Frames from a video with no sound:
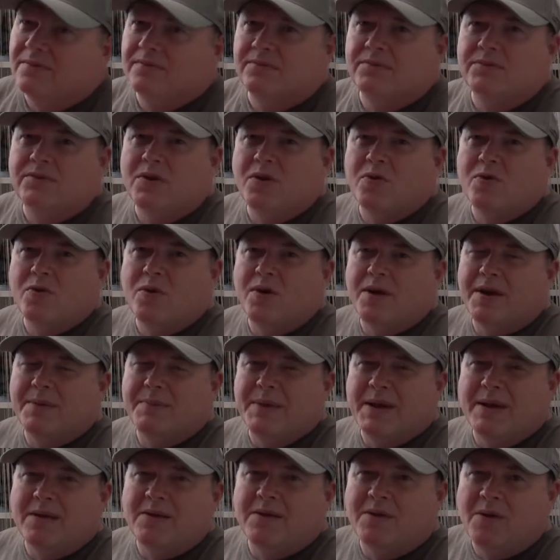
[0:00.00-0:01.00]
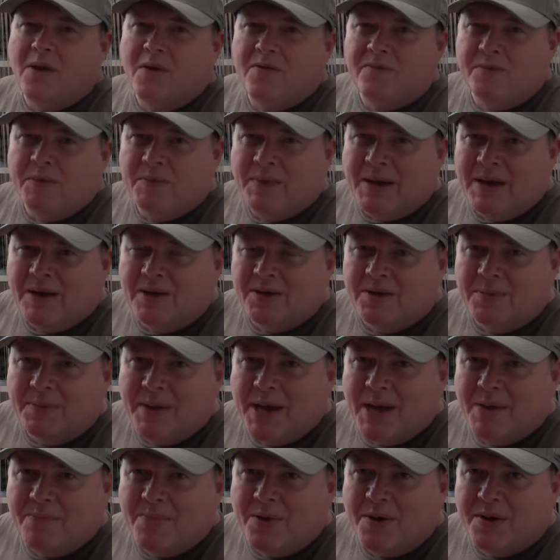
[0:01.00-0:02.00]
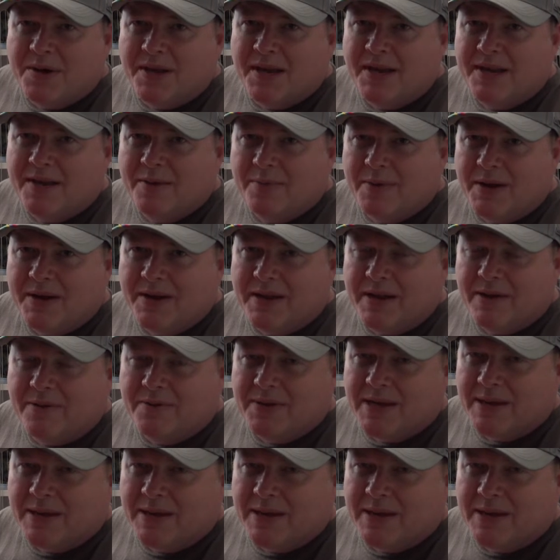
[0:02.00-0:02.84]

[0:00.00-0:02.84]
not quite, but over about £100 mark anyway now on